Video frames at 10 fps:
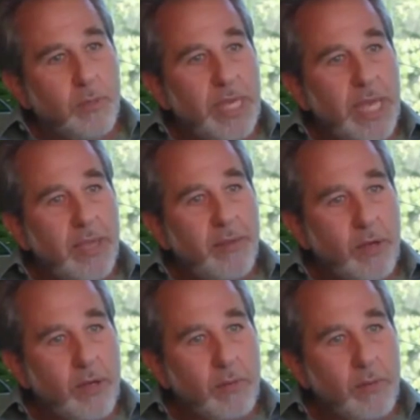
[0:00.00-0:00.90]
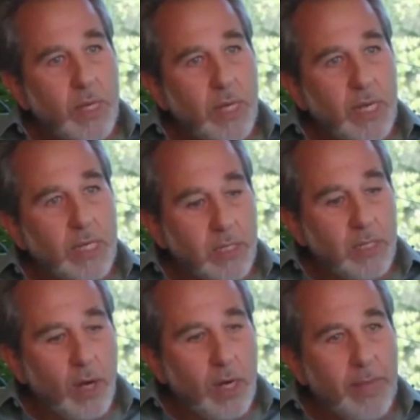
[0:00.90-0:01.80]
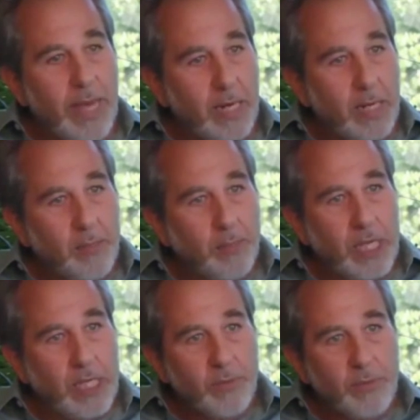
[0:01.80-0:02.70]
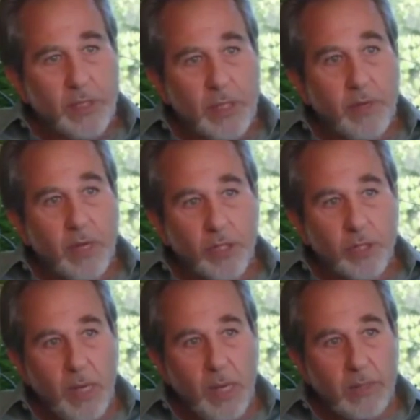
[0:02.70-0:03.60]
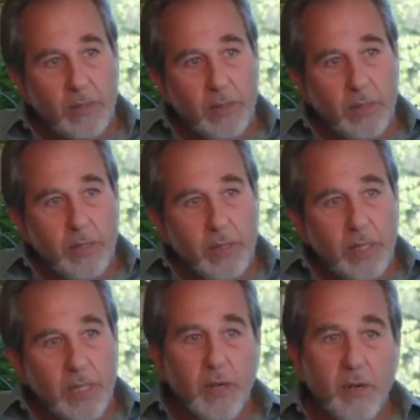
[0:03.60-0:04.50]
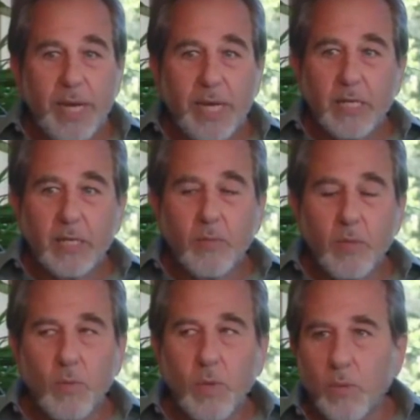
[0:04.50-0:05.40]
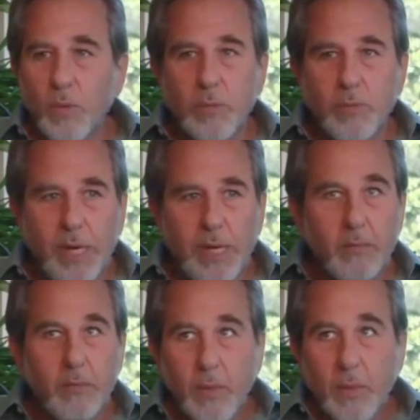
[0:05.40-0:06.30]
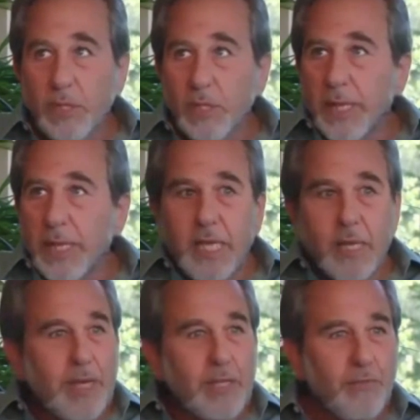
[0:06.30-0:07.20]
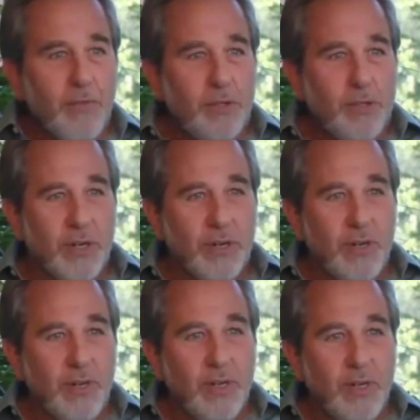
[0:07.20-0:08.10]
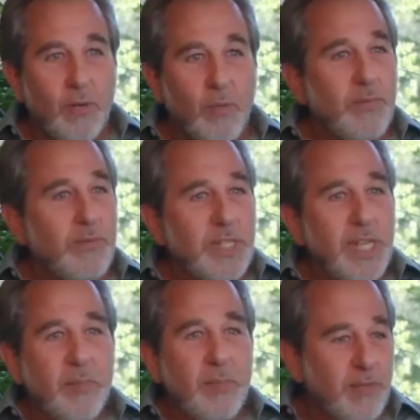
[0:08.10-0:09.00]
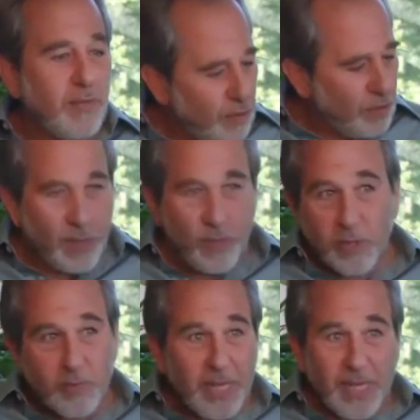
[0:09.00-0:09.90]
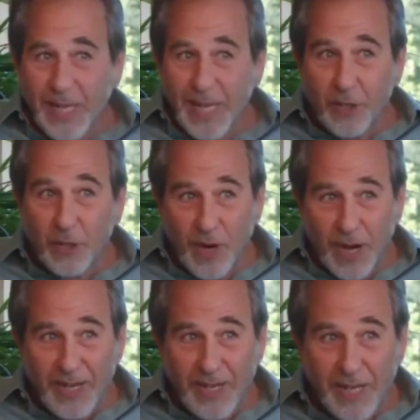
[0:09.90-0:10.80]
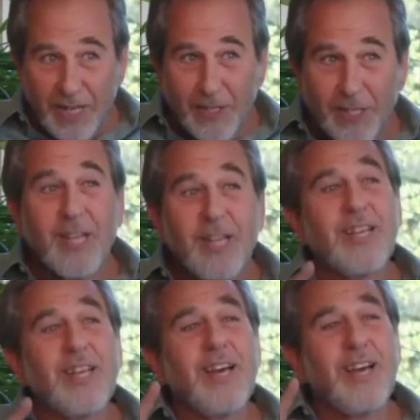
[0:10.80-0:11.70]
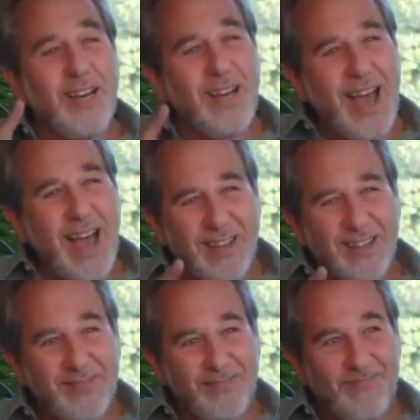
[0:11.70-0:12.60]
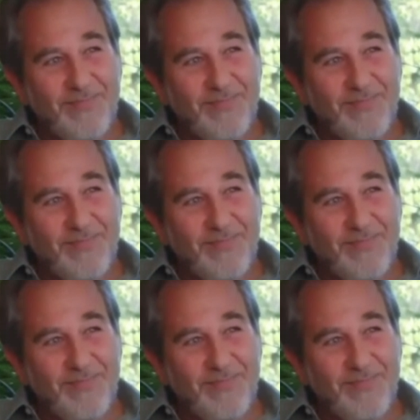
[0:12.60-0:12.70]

the behavior as it automatically plays from the subconscious mind? And I go back and say, well, where was your mind? It was thinking about the future. Well, if it's thinking about the future, then it wasn't paying attention, right? And the answer is, aha.